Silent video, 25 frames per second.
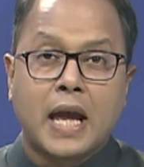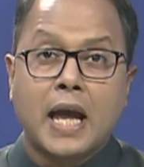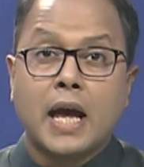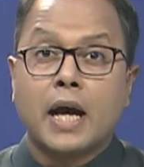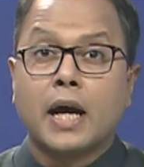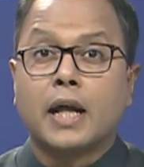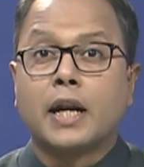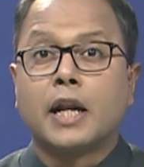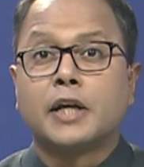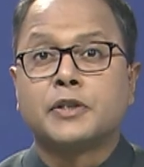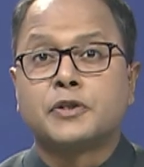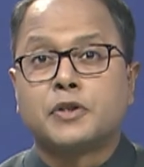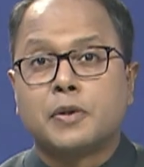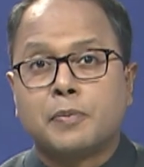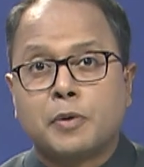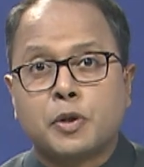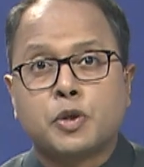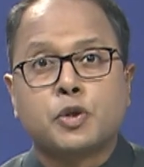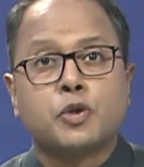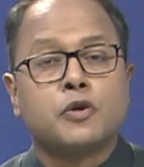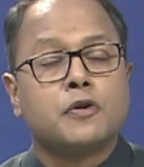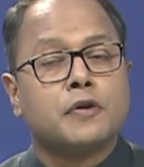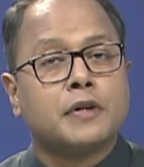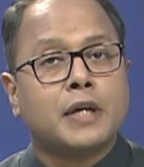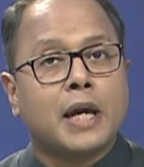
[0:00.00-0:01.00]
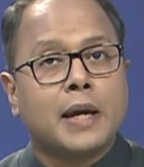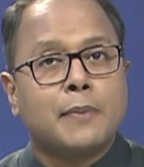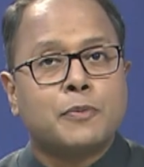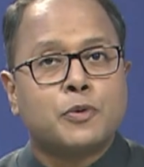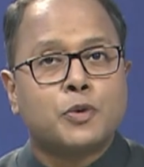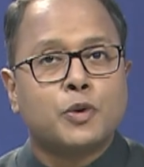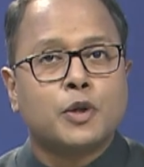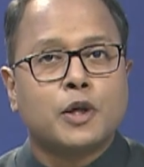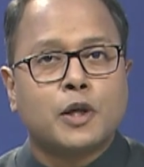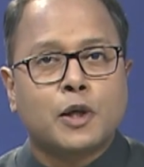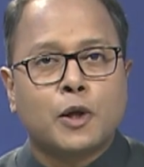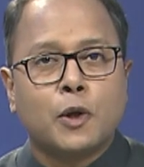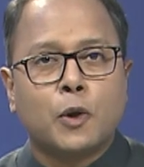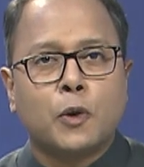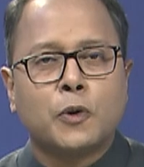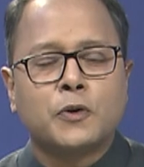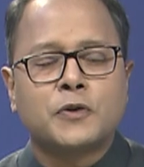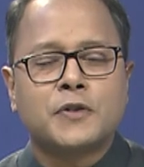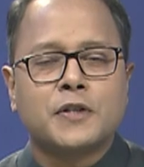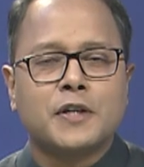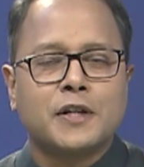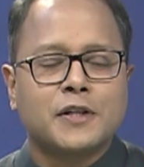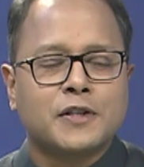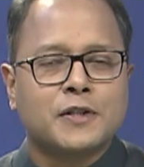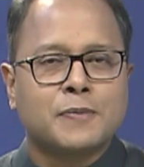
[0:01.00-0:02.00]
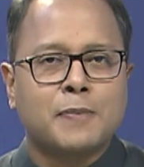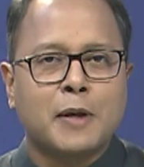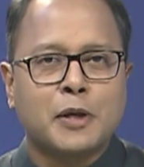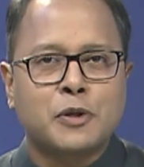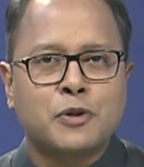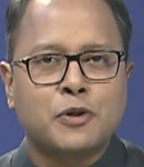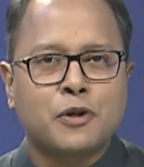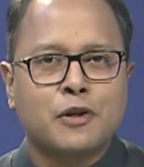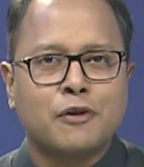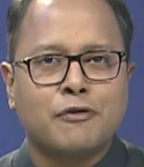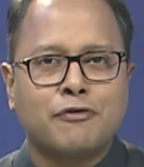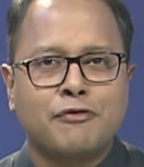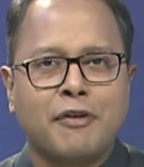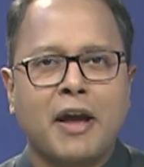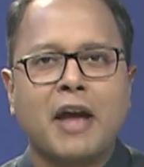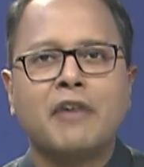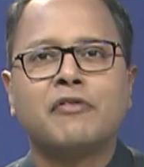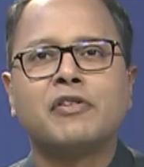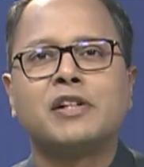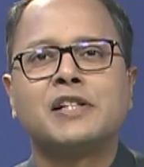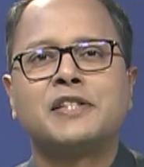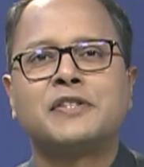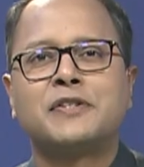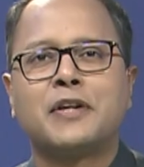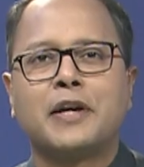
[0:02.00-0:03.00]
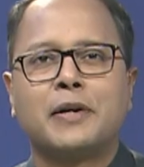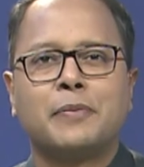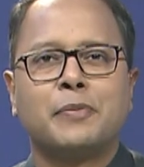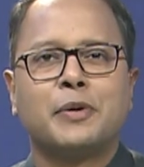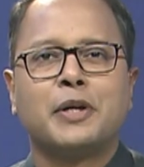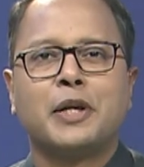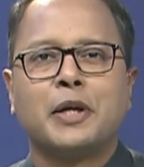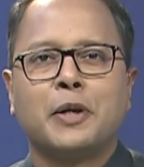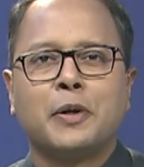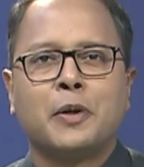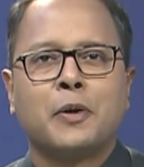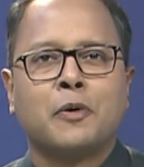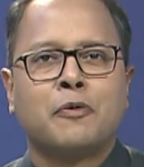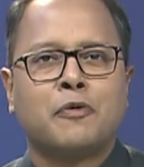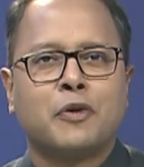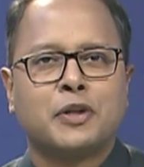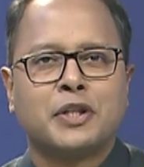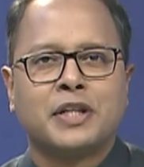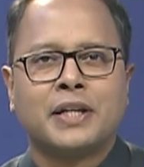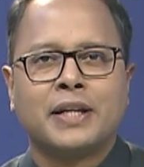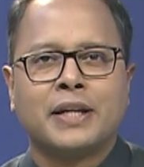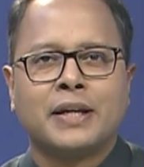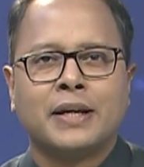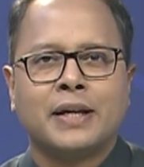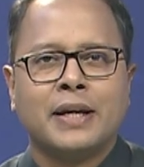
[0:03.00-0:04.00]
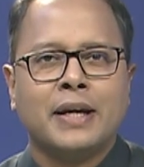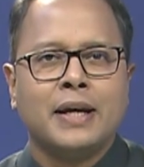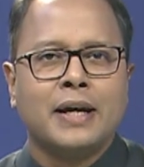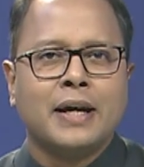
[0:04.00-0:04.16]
And as the mission came to a close, a special farewell ceremony for the